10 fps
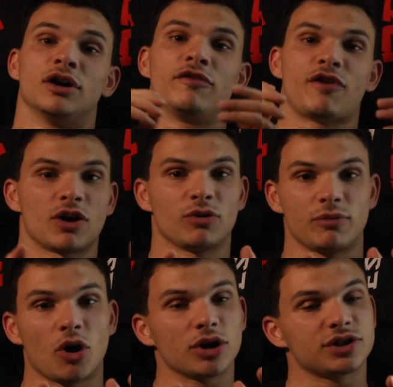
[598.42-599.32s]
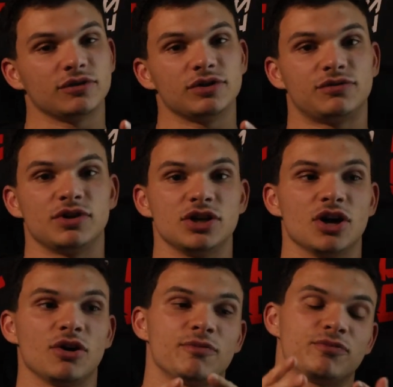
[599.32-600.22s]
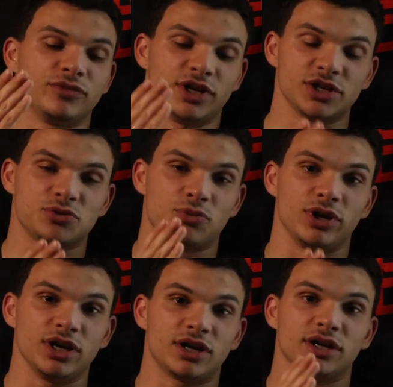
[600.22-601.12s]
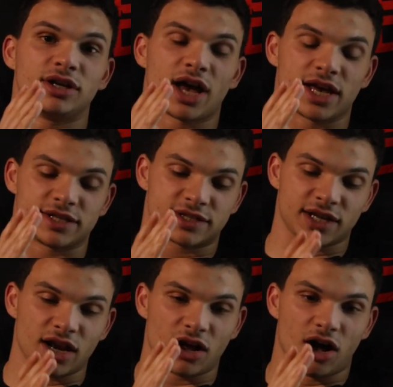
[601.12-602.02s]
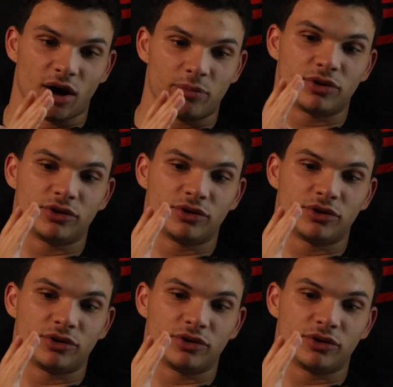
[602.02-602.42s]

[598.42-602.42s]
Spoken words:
final remarks of this video. This week has set up